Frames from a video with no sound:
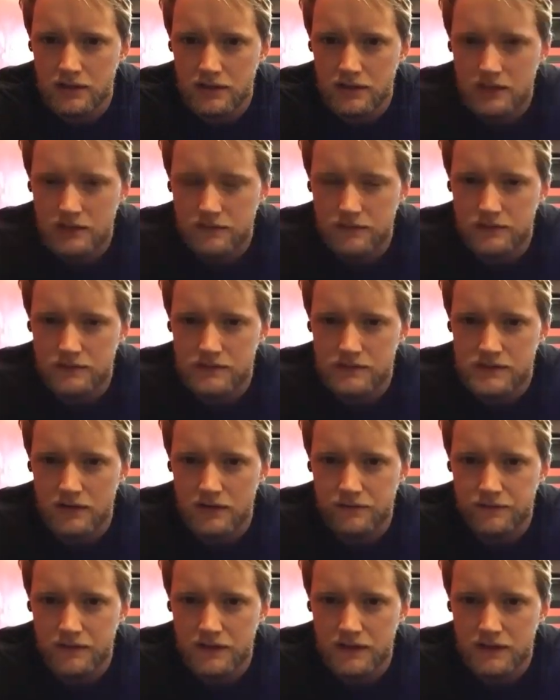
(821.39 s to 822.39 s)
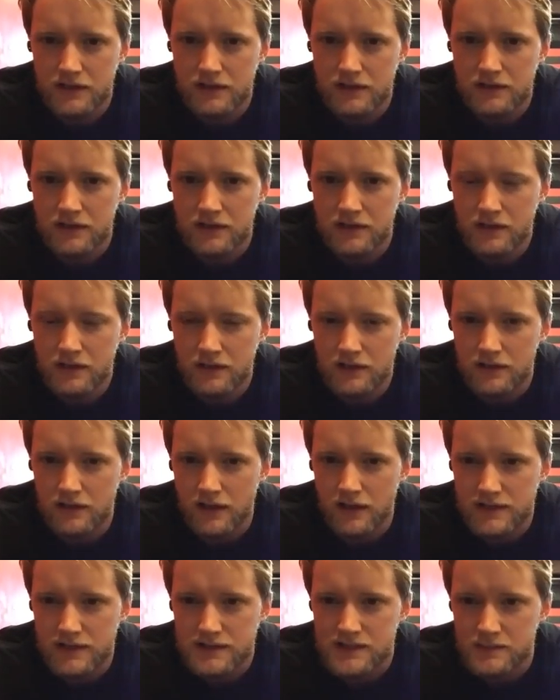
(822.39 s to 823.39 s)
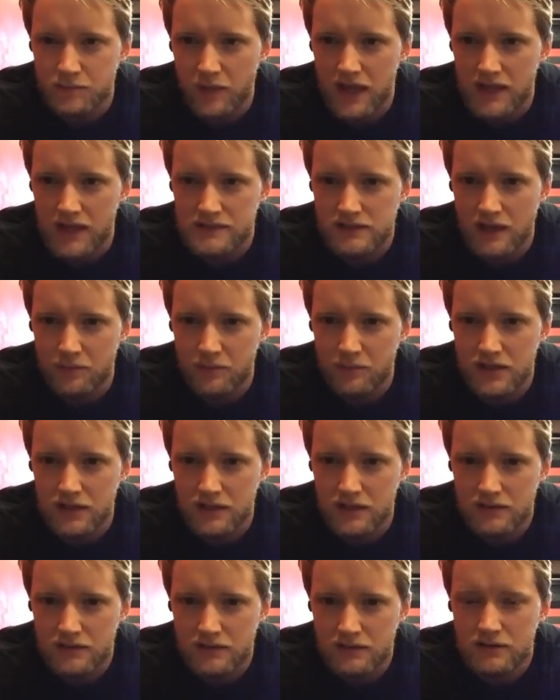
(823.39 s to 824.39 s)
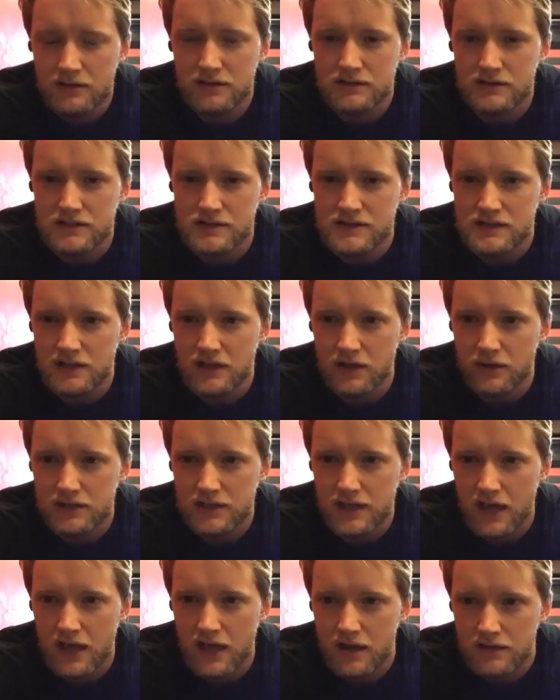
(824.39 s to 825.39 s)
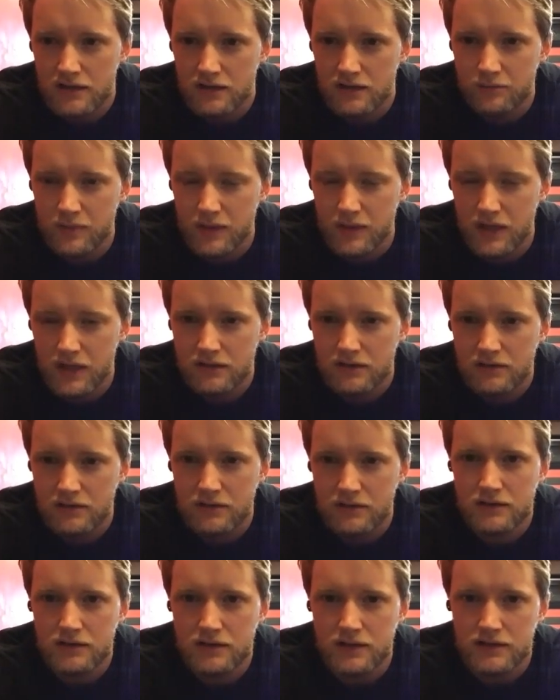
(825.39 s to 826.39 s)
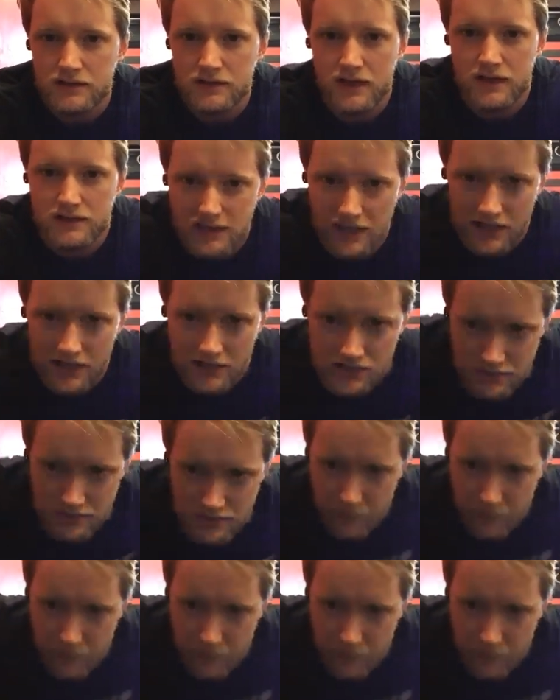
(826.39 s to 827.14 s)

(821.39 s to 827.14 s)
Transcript: If you start feeling that space coming in, just slow it down a little bit, get that tension